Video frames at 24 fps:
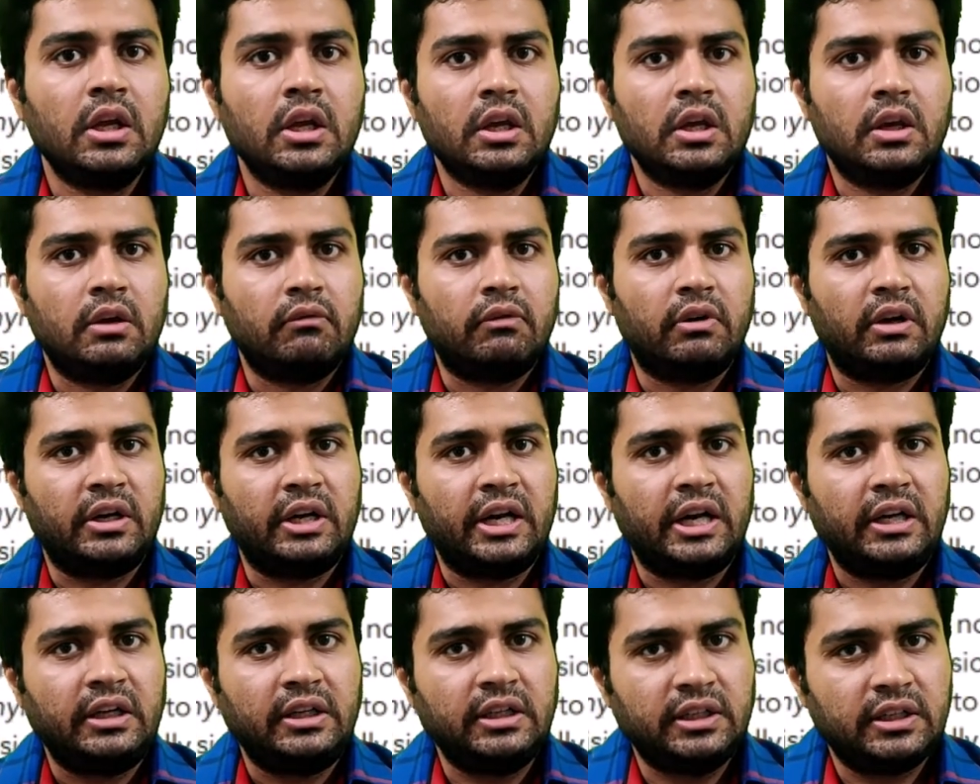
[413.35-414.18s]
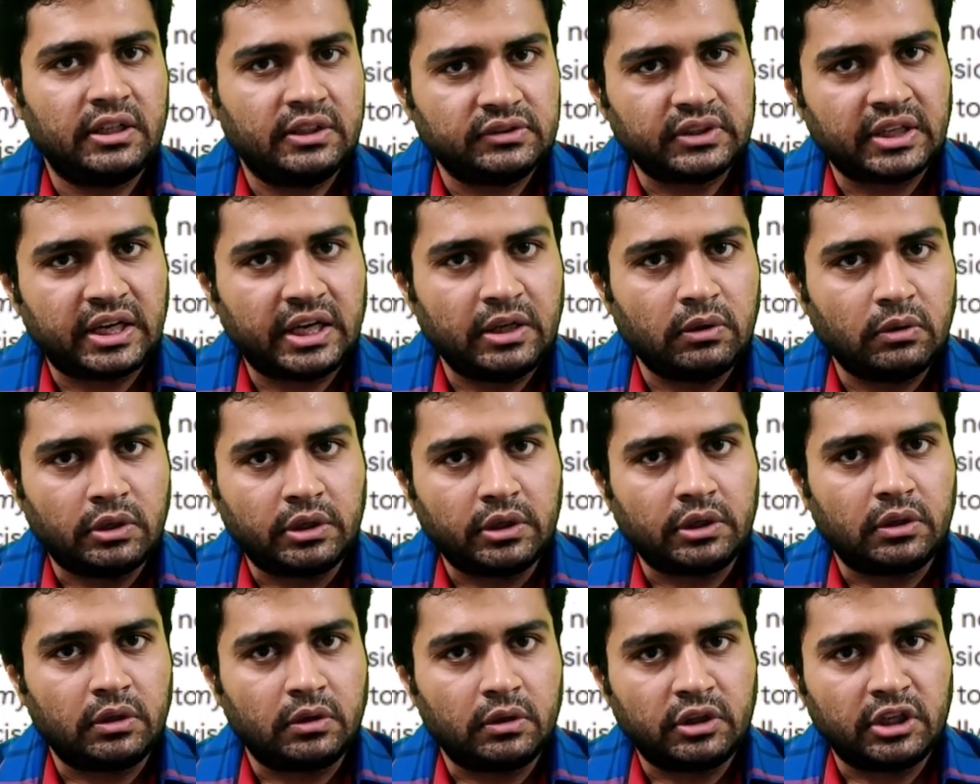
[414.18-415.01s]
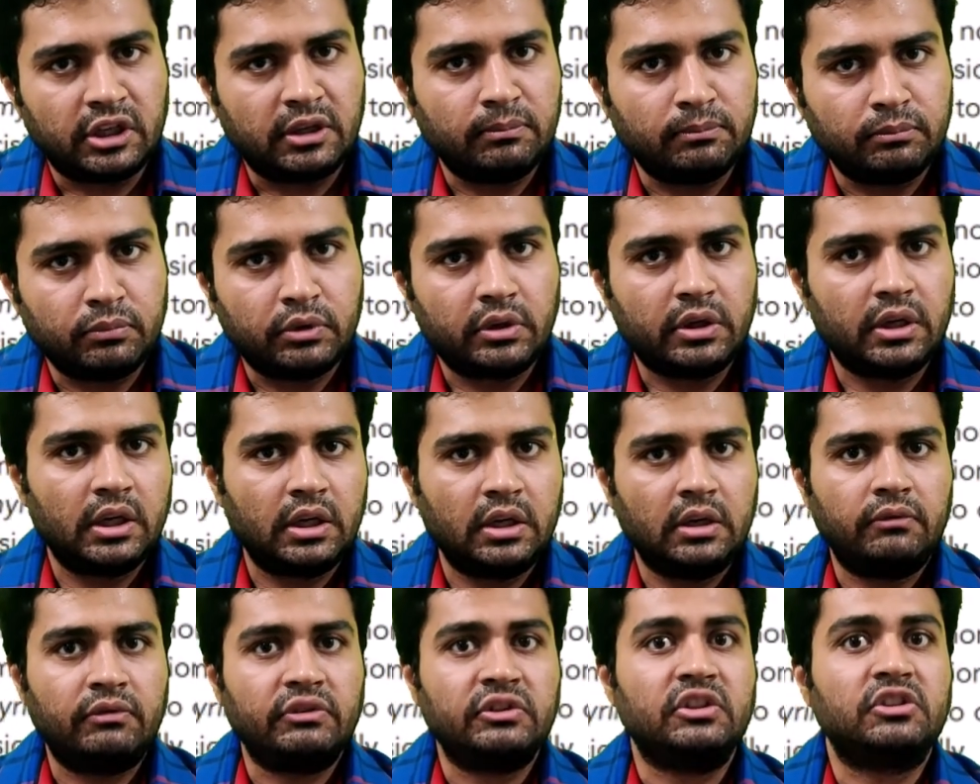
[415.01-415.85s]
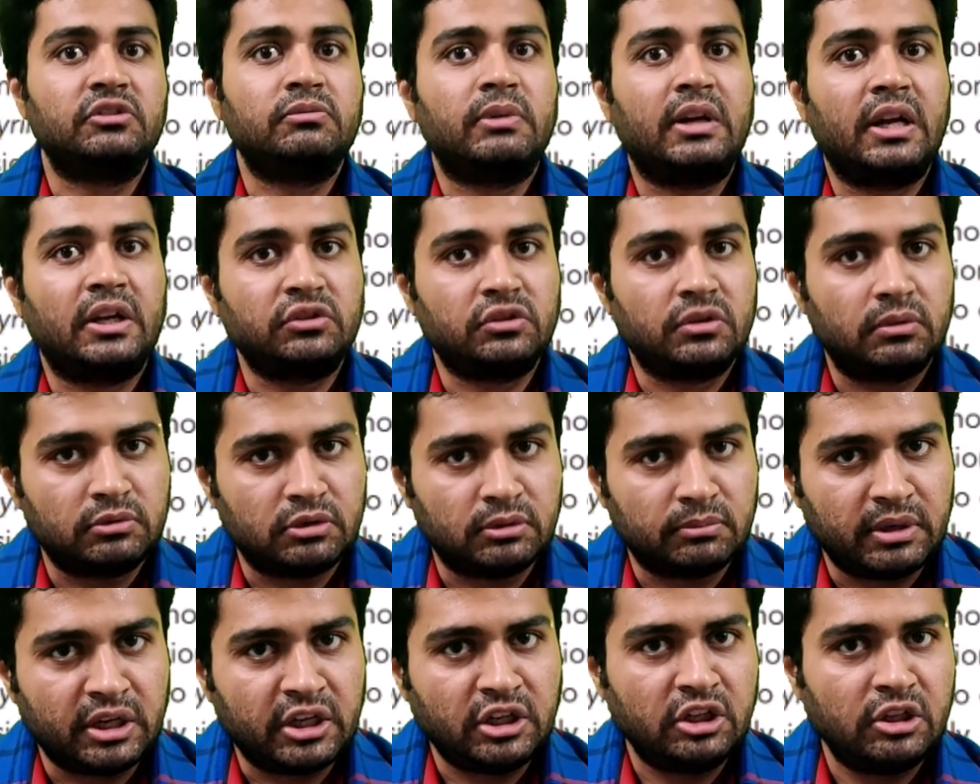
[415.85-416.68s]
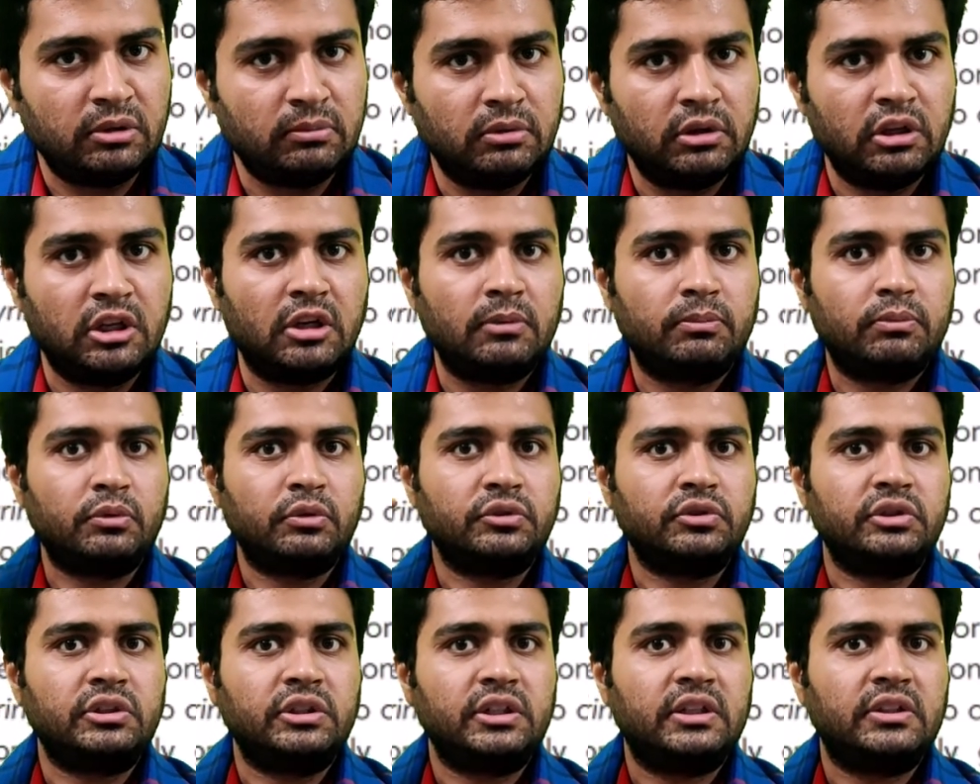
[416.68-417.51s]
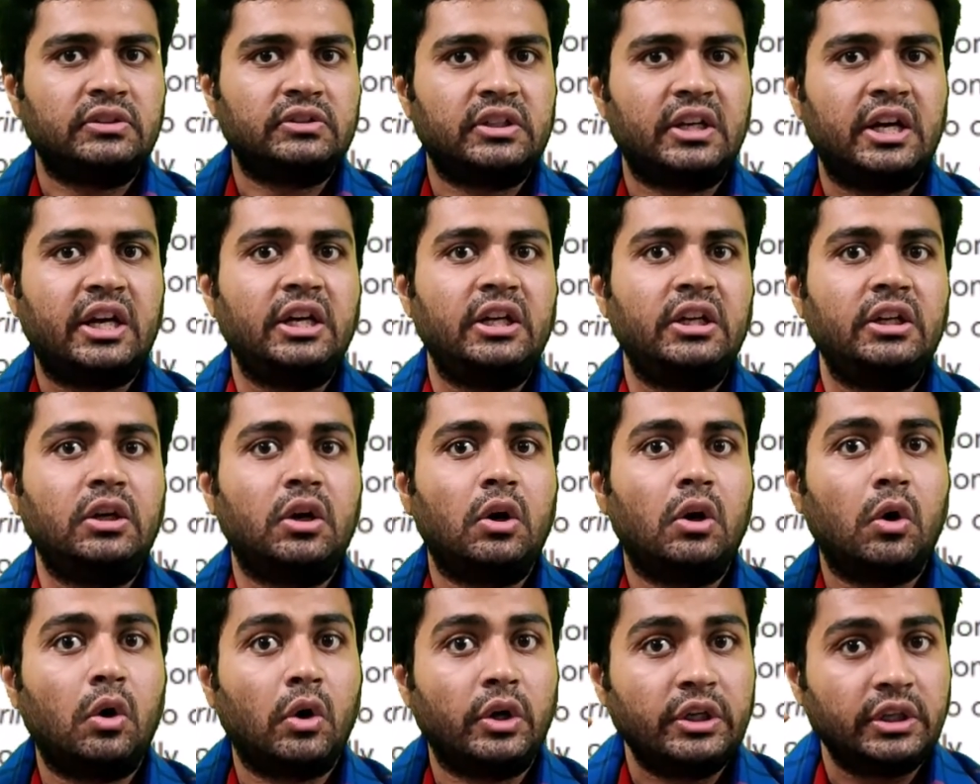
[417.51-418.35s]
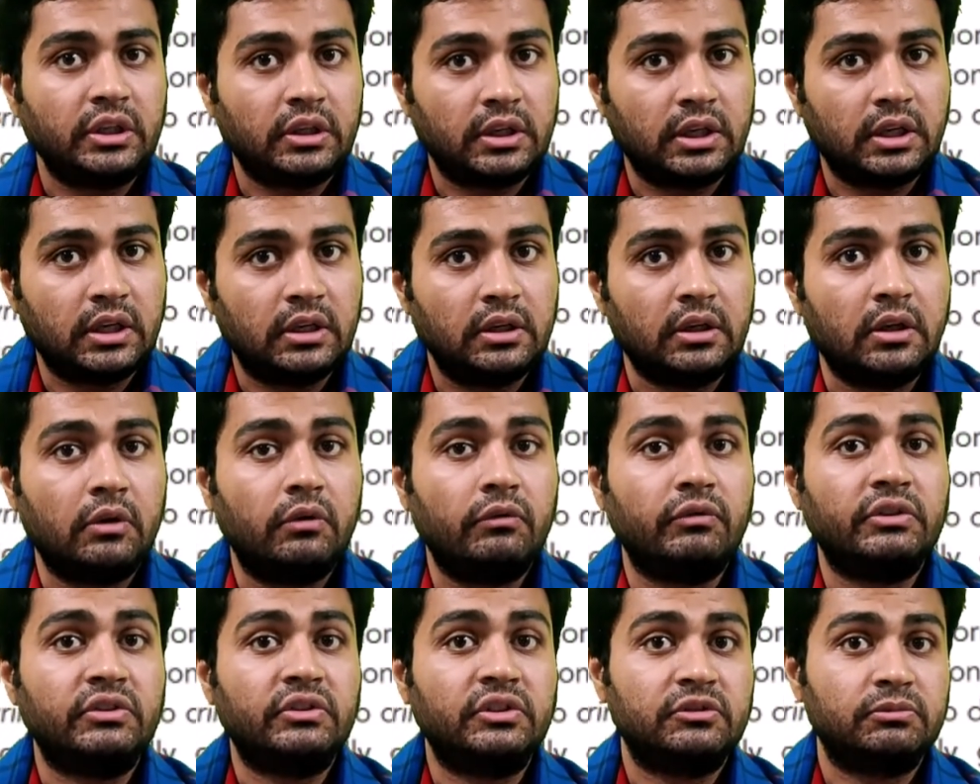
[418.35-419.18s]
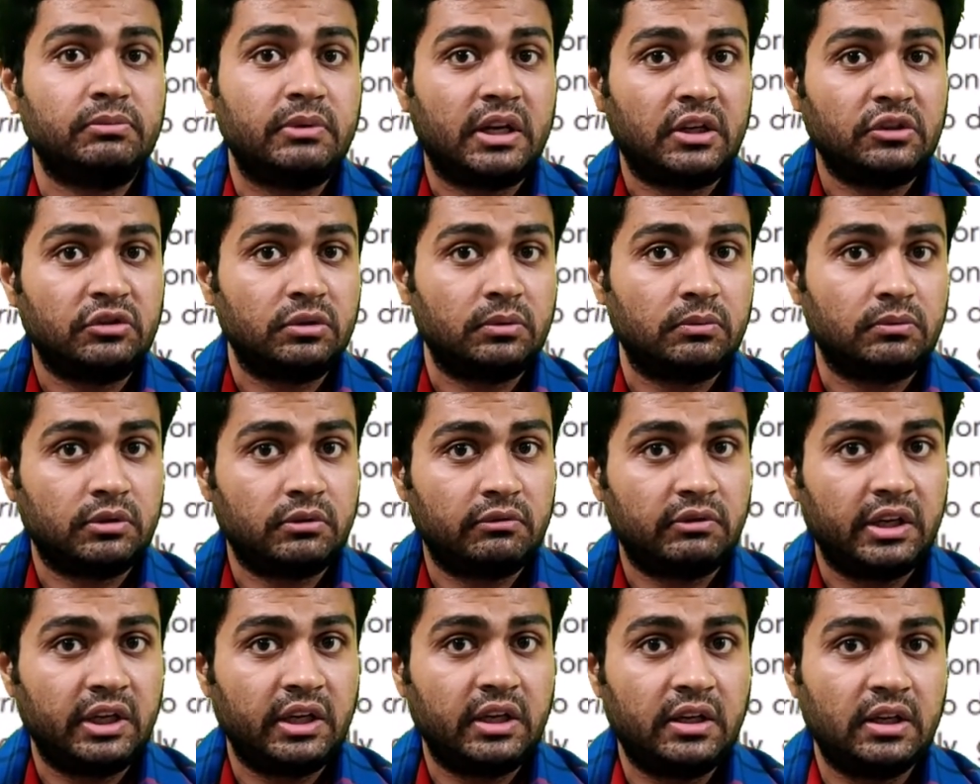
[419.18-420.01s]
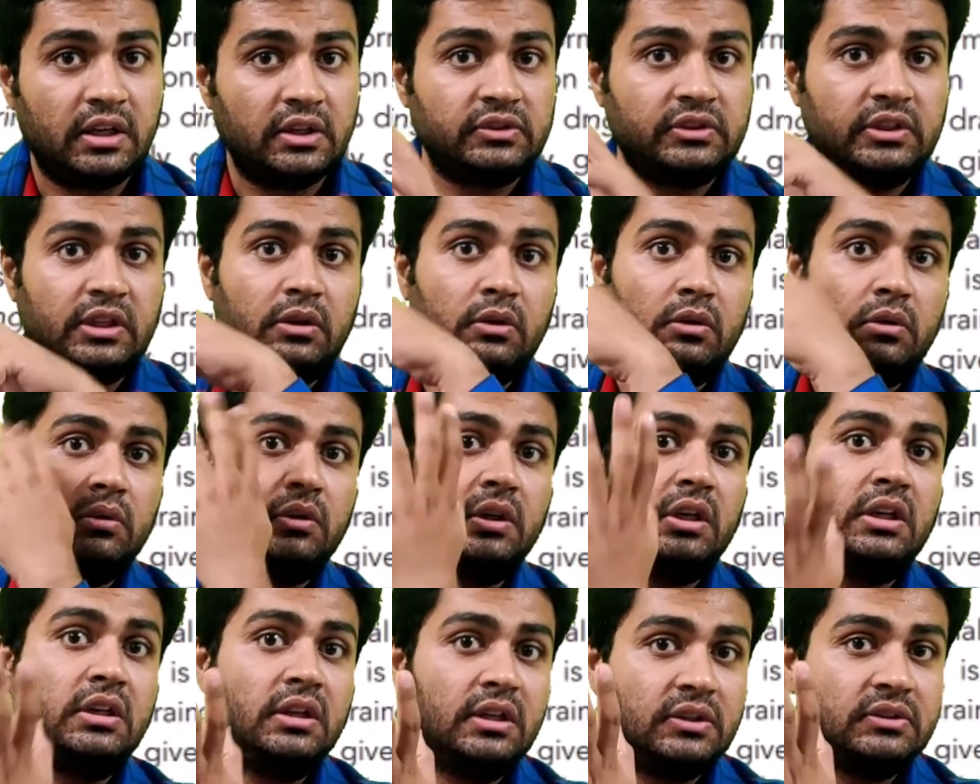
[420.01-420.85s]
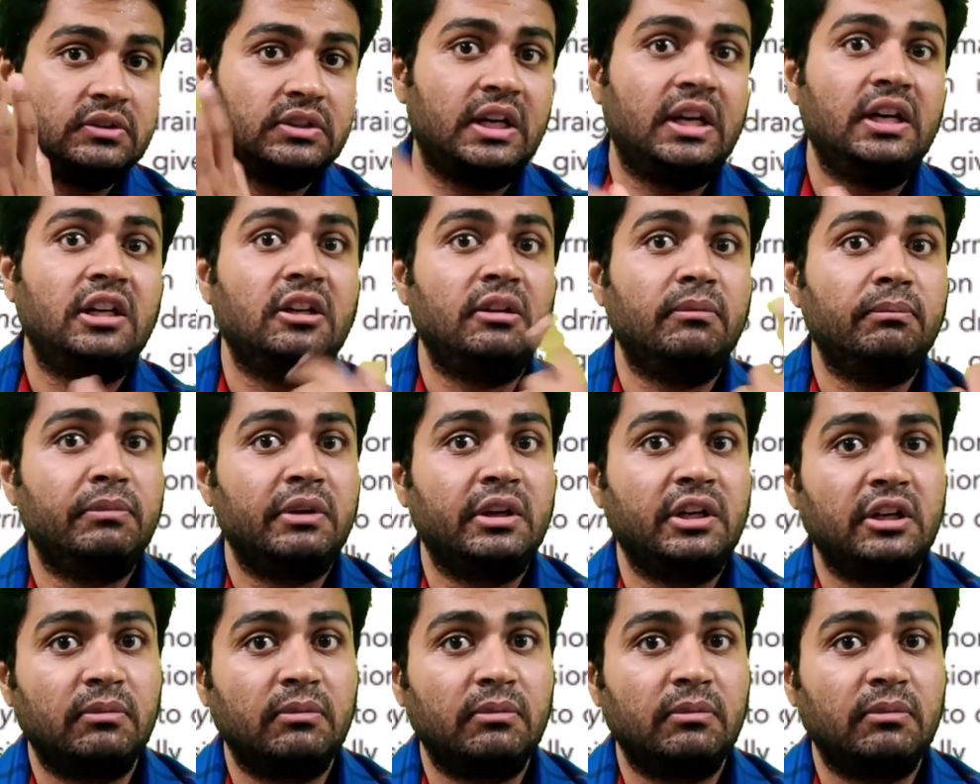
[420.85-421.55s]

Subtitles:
One anterior side, auriculotemporal, which is branch of the mandibular. Posterior side, auricle nerve, which is branch of the vagus. And on the inner side, tympanic